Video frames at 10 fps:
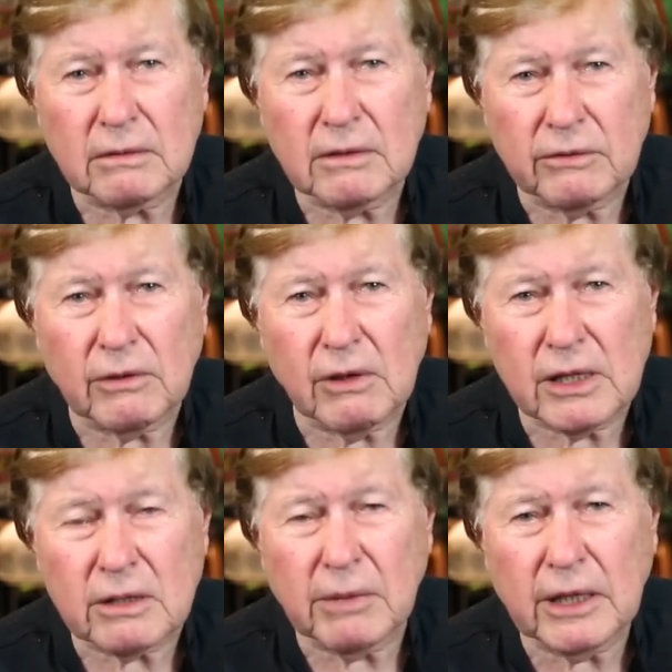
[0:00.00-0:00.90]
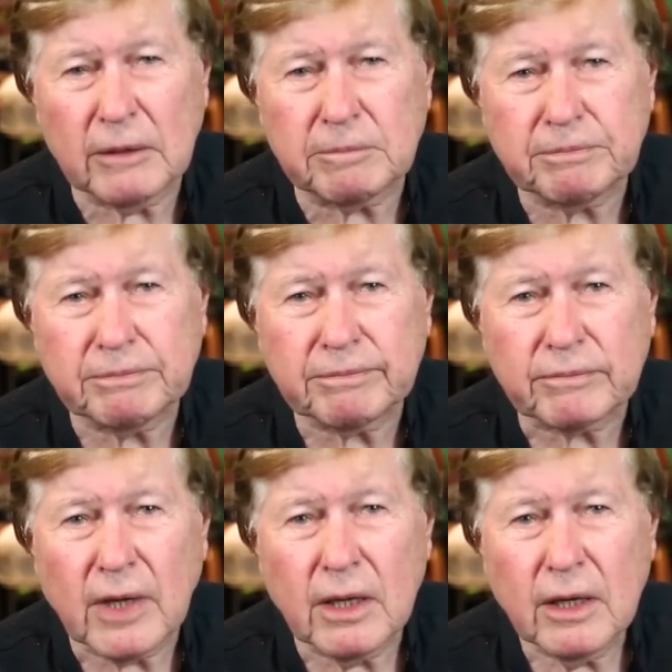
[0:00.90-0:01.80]
if you ask me.
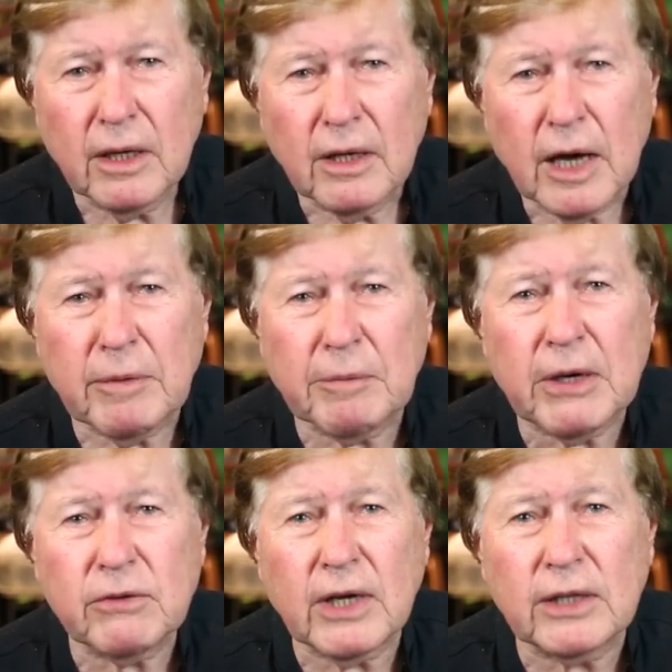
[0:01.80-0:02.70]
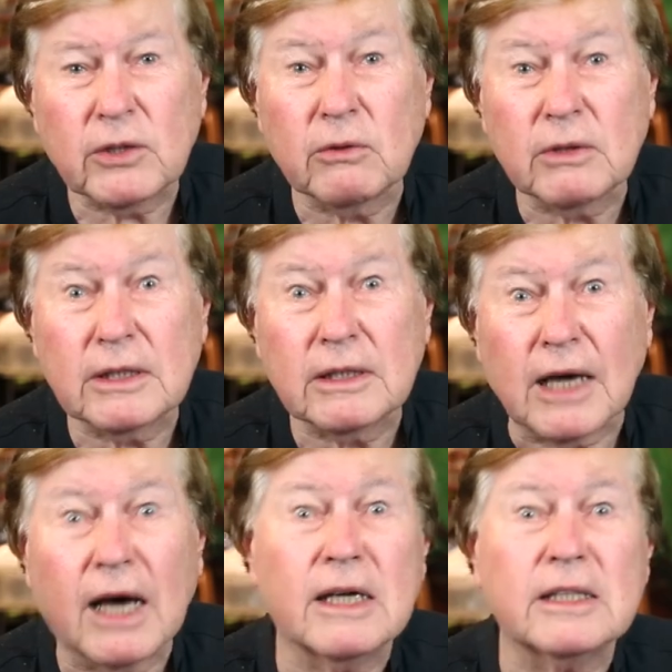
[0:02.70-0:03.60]
Happy birthday to
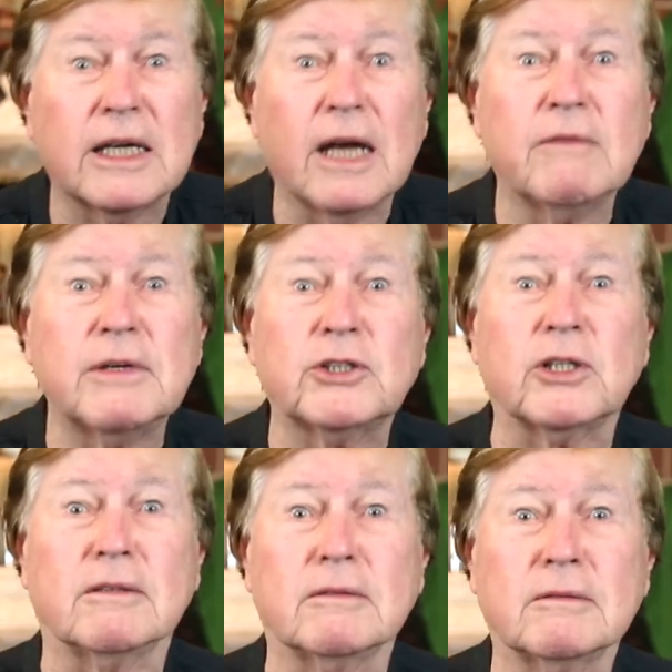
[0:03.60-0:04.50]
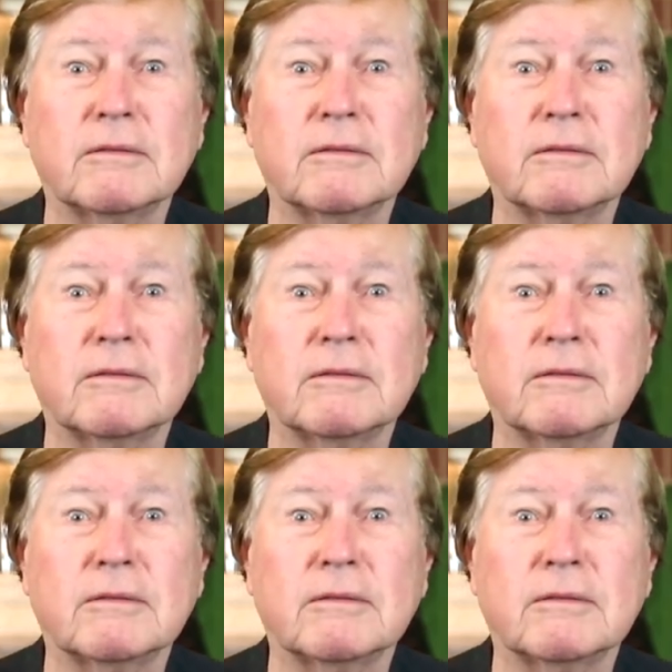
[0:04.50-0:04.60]
colour television.